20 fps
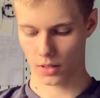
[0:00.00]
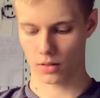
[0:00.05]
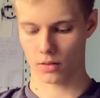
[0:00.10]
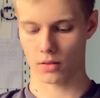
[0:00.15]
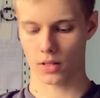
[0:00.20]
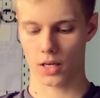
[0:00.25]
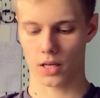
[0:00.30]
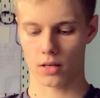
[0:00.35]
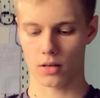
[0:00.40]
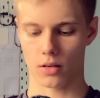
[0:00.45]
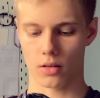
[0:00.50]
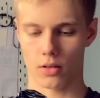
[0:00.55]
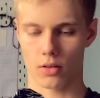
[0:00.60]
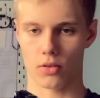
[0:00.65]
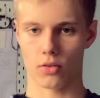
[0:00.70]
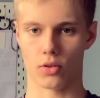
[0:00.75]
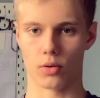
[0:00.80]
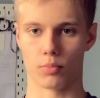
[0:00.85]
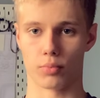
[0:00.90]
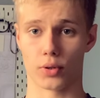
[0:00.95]
than
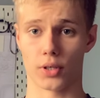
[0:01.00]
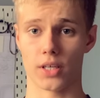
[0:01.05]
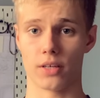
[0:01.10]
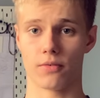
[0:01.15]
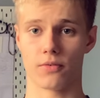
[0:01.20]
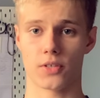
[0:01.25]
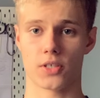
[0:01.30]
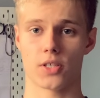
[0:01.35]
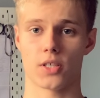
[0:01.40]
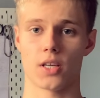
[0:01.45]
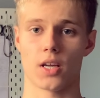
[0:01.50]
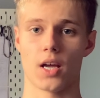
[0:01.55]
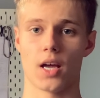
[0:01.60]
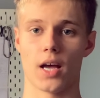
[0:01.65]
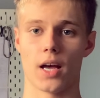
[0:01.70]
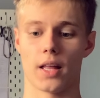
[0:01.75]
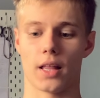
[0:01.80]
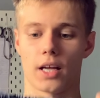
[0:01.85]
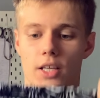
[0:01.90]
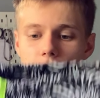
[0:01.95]
the briefs.
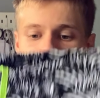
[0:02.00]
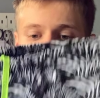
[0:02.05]
That's